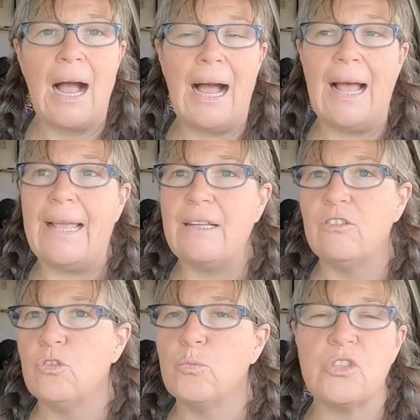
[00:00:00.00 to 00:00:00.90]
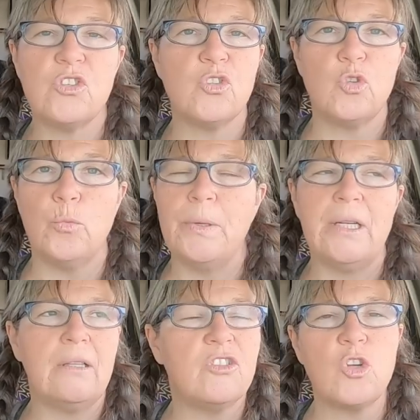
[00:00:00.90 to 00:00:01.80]
I was
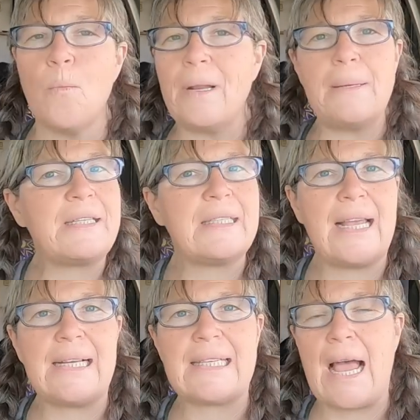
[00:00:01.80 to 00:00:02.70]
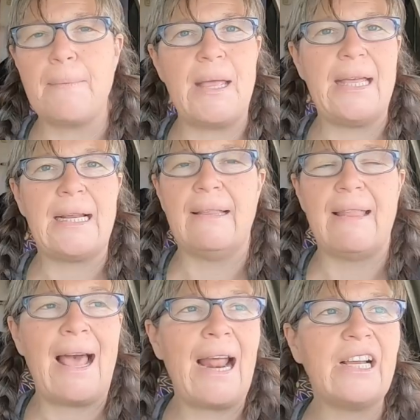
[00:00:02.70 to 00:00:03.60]
stupid. So many mistakes I made on
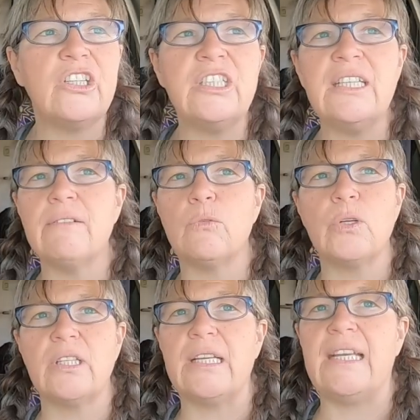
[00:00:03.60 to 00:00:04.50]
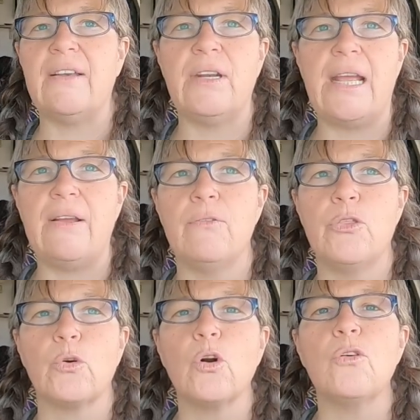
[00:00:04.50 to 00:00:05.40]
that. I couldn't even really give it a
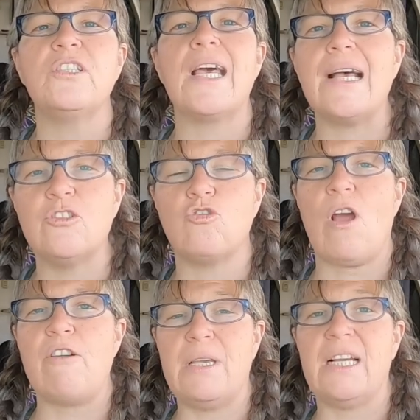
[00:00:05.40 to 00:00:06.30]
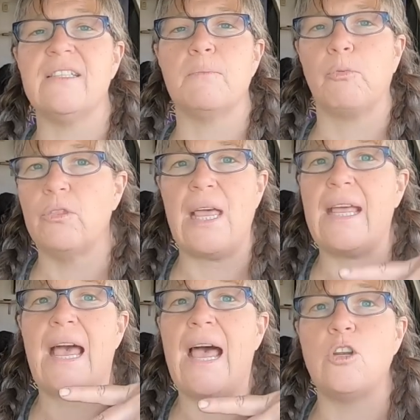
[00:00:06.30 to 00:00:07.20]
thorough test drive because the they,
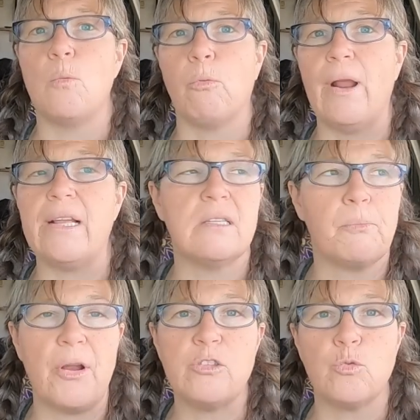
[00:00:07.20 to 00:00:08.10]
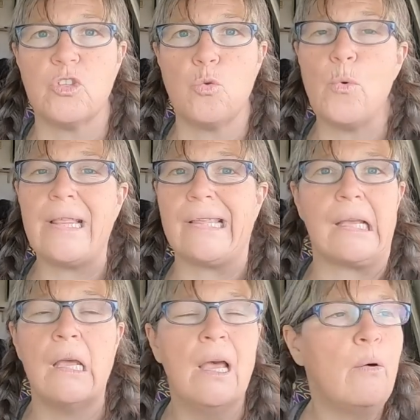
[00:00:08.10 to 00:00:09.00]
it had no brakes. The brakes were
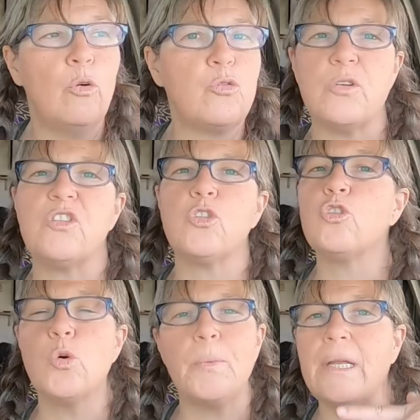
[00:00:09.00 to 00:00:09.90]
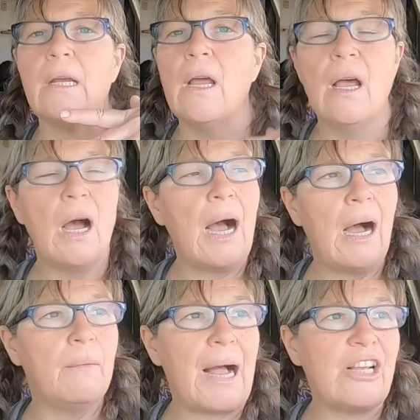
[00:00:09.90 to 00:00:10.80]
squealing, which was stupid.
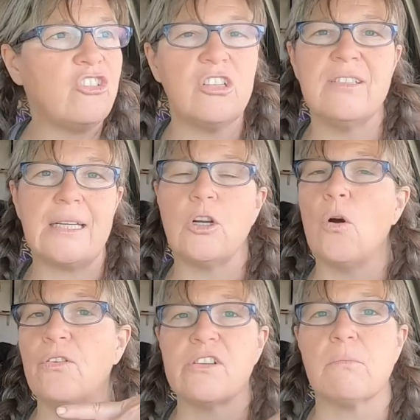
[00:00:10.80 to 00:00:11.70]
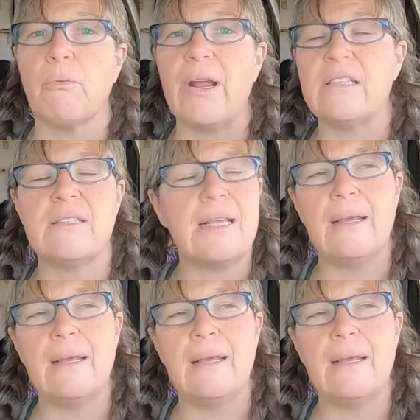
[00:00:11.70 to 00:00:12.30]
Um, I should have said go fix the brakes.